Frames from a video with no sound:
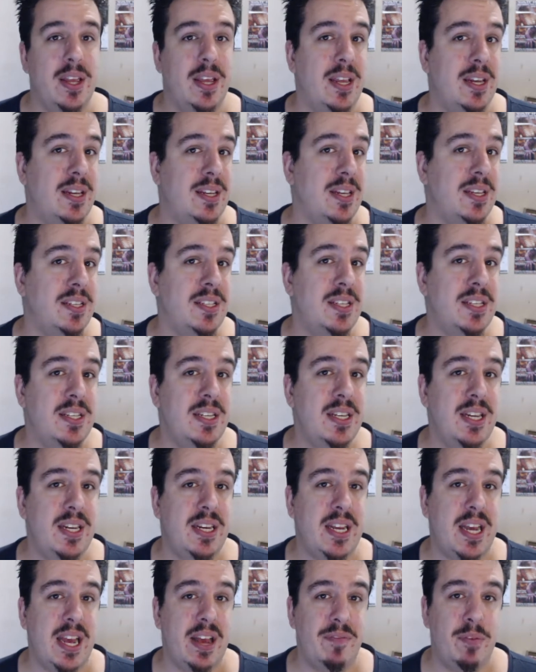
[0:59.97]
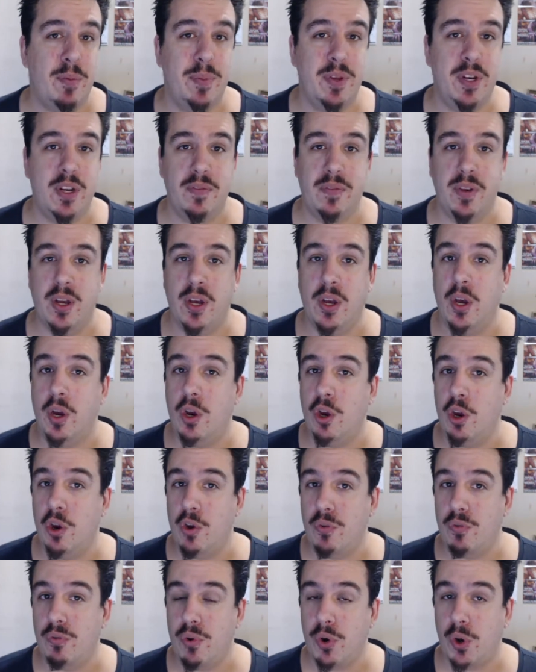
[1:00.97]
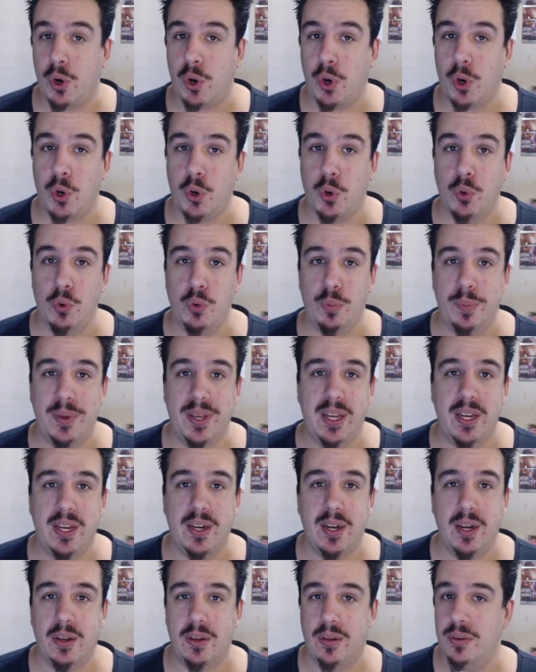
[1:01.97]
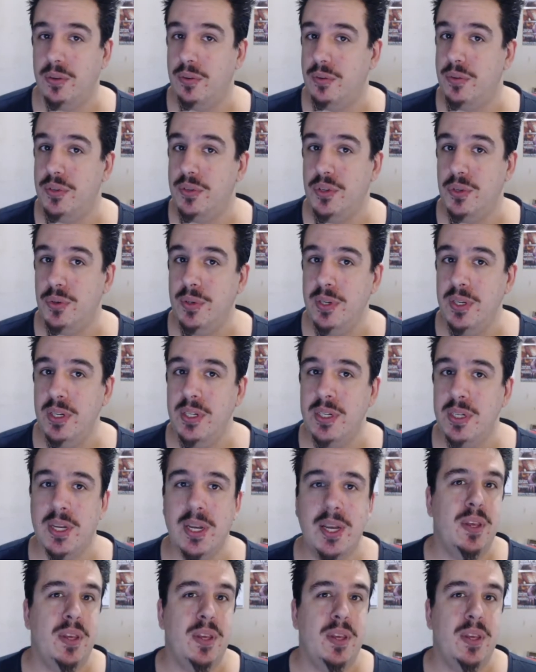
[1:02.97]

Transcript: it does indeed have a bit of a ruby glow to it.